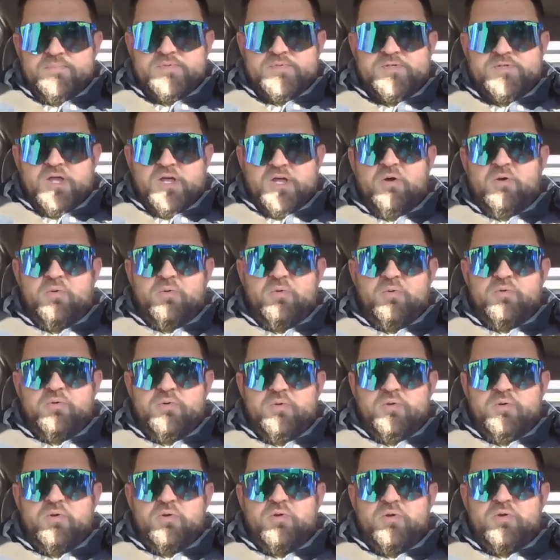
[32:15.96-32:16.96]
So
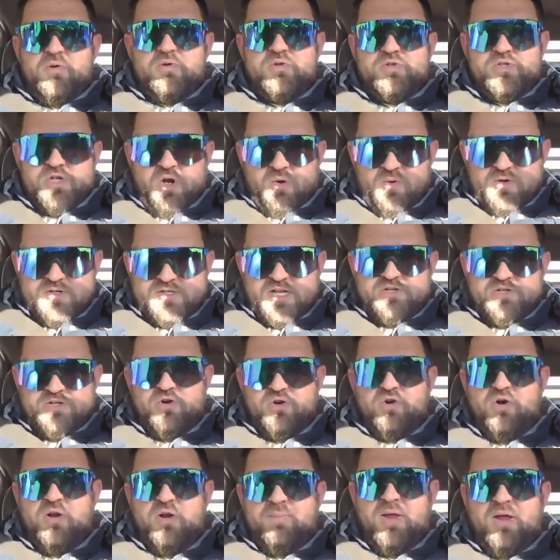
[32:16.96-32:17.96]
show us that you're
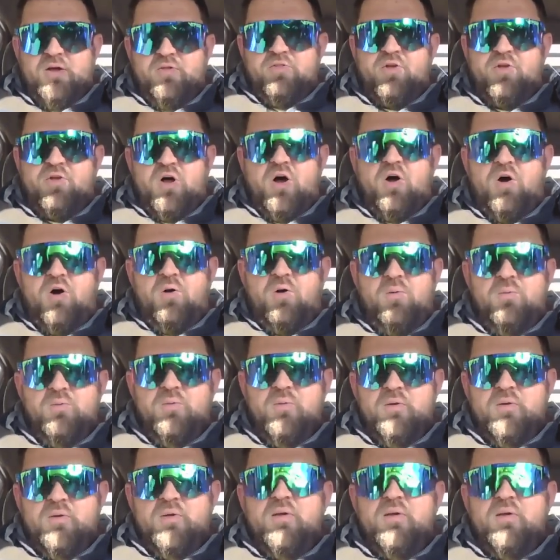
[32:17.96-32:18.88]
going to be on the call,